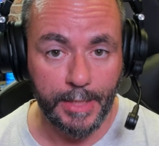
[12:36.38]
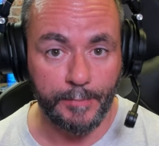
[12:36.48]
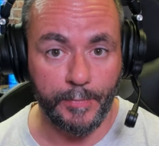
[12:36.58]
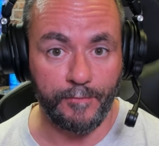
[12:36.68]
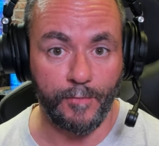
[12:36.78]

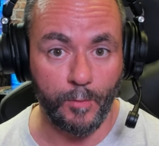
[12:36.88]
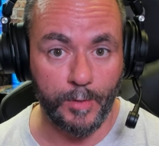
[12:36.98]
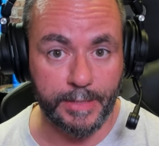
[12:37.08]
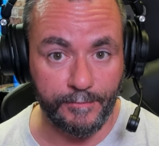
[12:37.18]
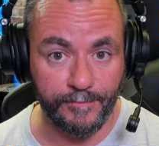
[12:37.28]
before
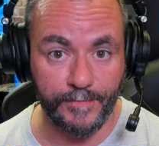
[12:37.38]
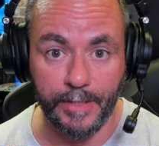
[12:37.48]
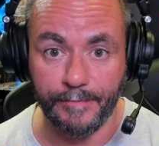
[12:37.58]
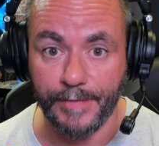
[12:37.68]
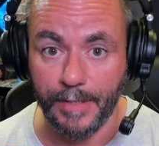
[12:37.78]
we can
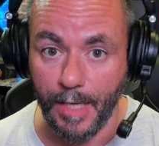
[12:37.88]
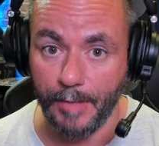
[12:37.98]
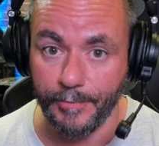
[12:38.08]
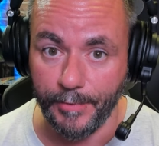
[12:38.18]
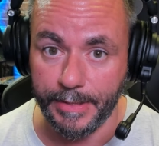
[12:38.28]
further
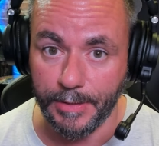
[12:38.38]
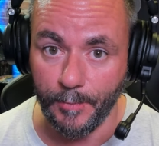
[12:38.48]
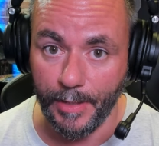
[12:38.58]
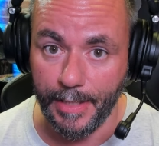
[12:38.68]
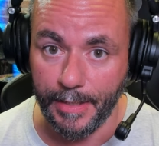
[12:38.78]
upgrade the
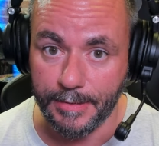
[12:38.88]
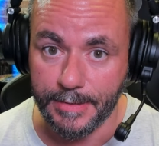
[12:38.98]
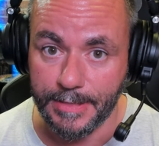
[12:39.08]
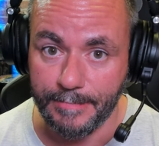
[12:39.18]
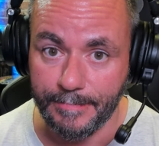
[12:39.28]

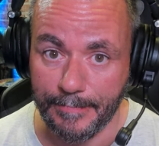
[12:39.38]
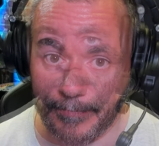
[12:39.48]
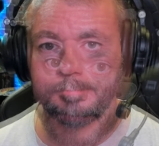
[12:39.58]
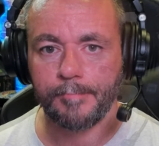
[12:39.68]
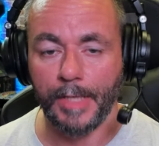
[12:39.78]
warehouse.
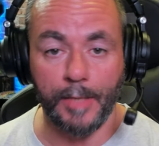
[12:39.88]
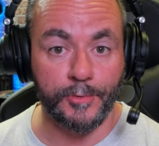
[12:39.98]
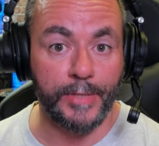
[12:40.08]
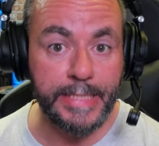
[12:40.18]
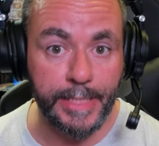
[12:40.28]

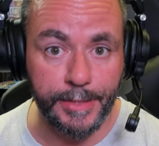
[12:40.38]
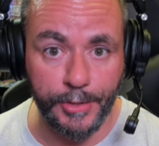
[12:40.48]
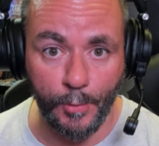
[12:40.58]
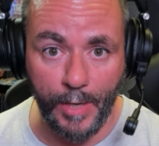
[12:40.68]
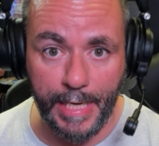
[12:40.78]
Upgrading
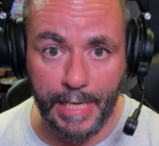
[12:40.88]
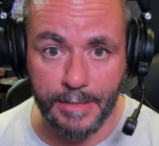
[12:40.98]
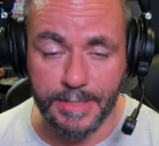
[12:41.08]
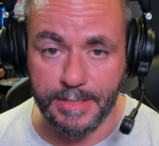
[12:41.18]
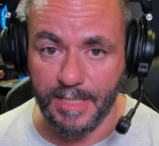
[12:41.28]
your
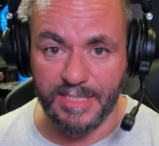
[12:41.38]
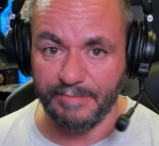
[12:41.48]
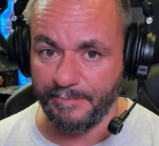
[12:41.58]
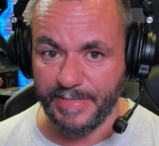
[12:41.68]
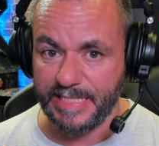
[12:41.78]
warehouse
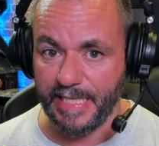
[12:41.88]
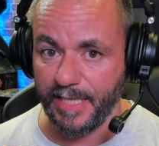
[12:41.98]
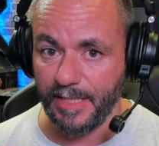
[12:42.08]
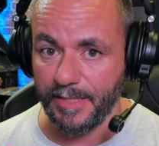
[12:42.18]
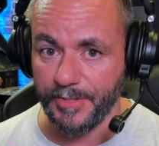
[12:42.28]
doesn't
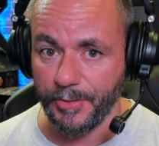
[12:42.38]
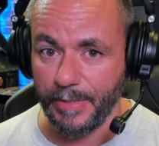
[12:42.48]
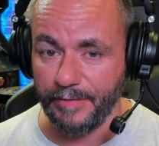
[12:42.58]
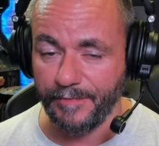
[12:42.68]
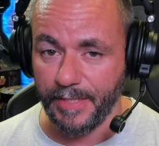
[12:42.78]
particularly do
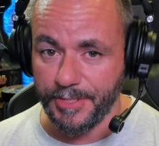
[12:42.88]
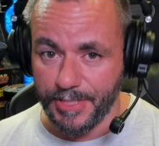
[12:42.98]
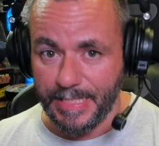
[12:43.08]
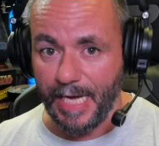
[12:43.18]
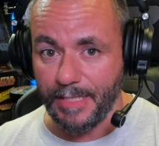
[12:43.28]
anything. It
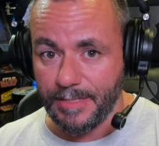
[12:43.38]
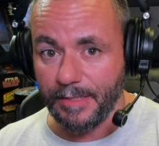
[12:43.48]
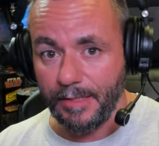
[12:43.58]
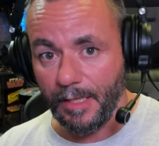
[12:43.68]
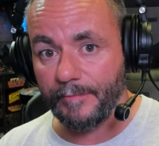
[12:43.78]
just adds
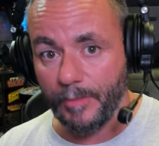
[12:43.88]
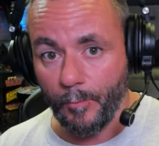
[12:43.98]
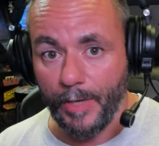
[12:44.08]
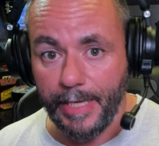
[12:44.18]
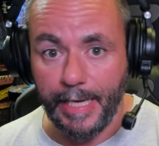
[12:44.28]
another
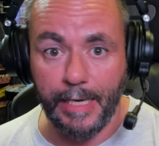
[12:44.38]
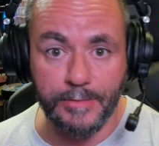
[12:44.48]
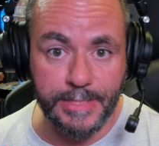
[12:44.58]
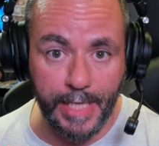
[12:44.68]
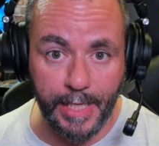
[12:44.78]

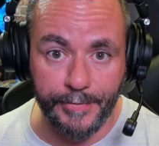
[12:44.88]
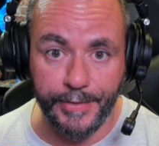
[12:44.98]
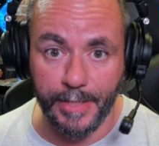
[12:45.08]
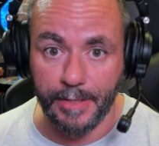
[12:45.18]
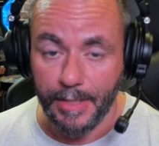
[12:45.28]
warehouse area